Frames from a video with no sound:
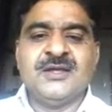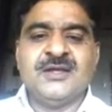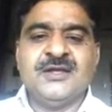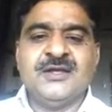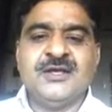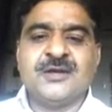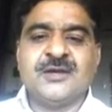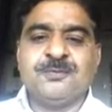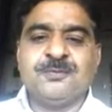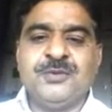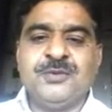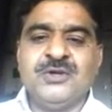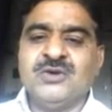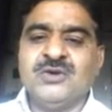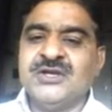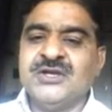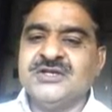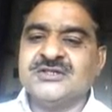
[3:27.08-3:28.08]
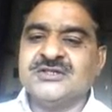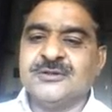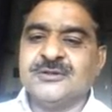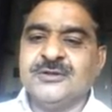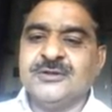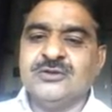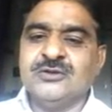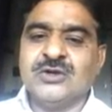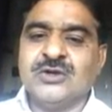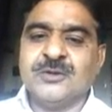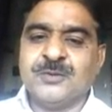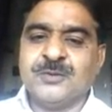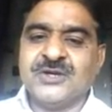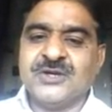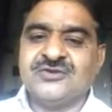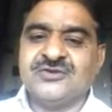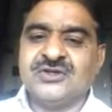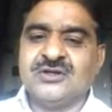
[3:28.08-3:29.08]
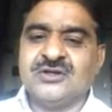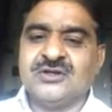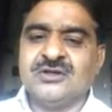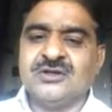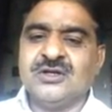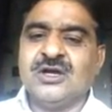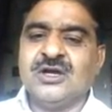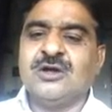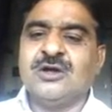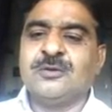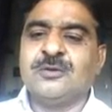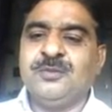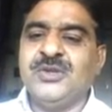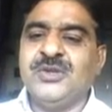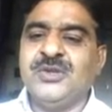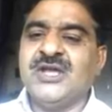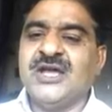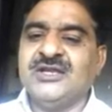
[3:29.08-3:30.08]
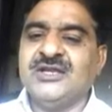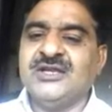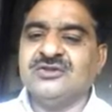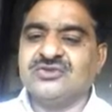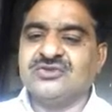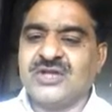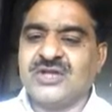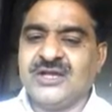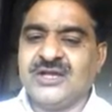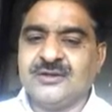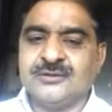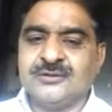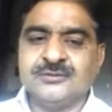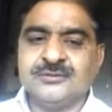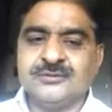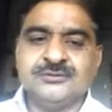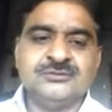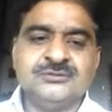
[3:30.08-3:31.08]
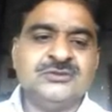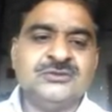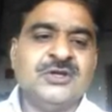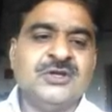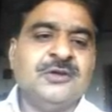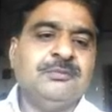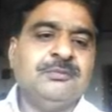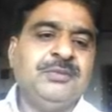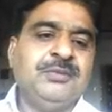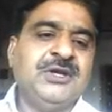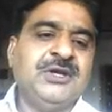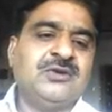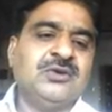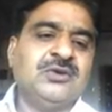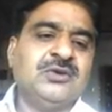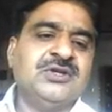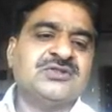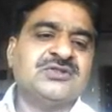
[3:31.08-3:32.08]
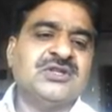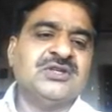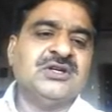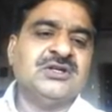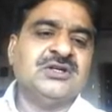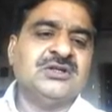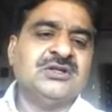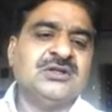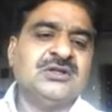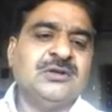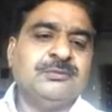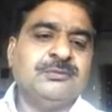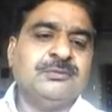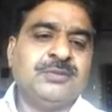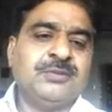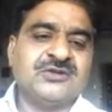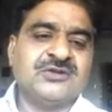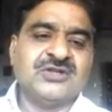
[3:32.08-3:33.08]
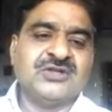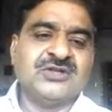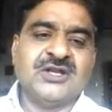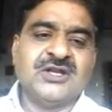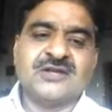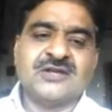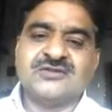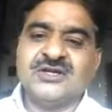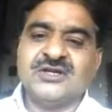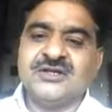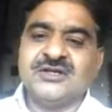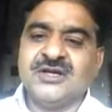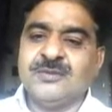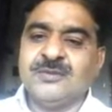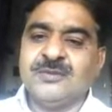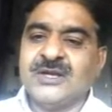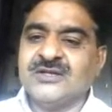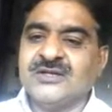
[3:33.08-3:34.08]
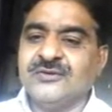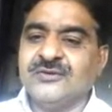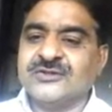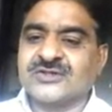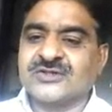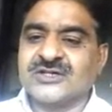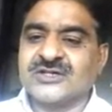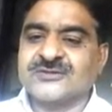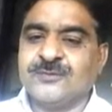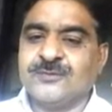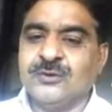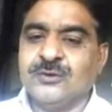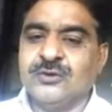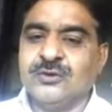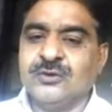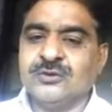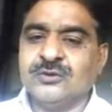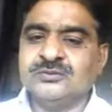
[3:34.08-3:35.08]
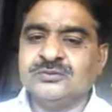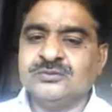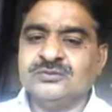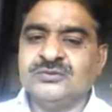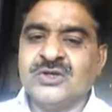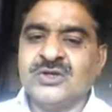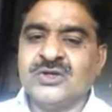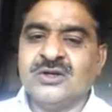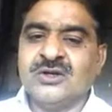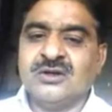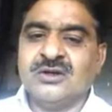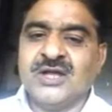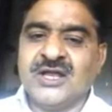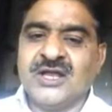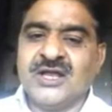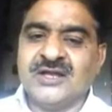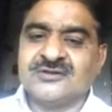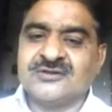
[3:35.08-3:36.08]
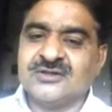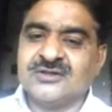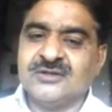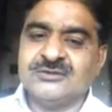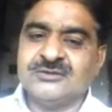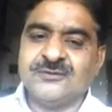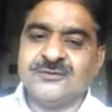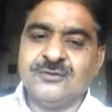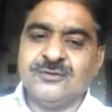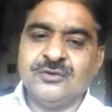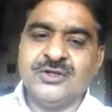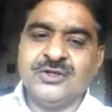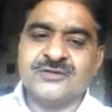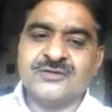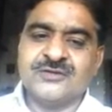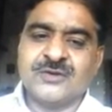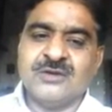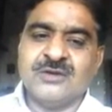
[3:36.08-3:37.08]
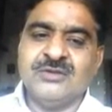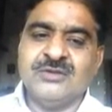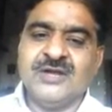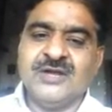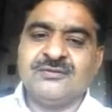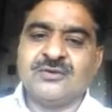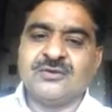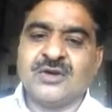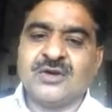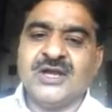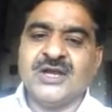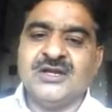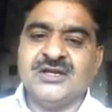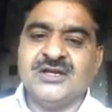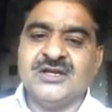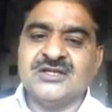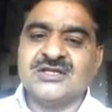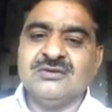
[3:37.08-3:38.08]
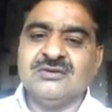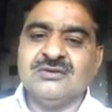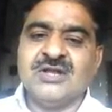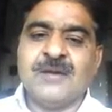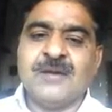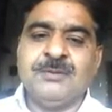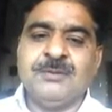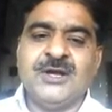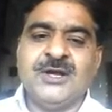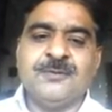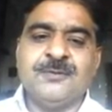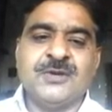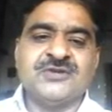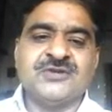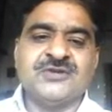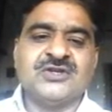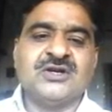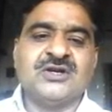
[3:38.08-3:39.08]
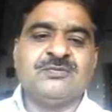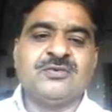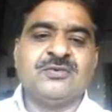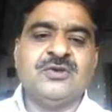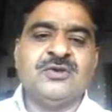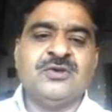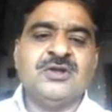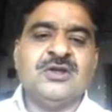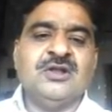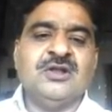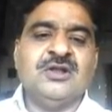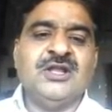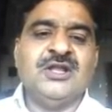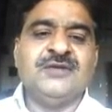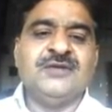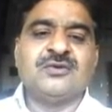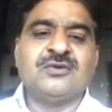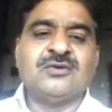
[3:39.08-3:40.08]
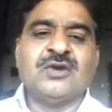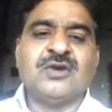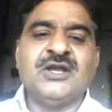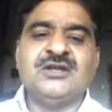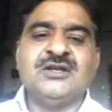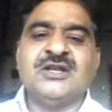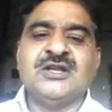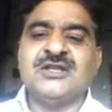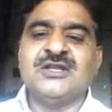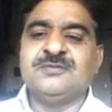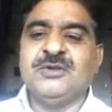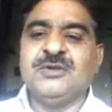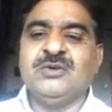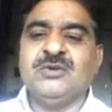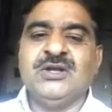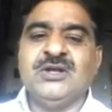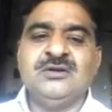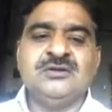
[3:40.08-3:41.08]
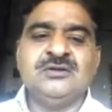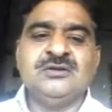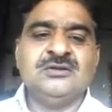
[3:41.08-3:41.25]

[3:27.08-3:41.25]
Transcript: Here P1 is the inward pressure or PI you take. P2 is the pressure exerted by the viscous fluid. Direction of the fluid is from left to right. It is given applied pressure left to right, that is P1,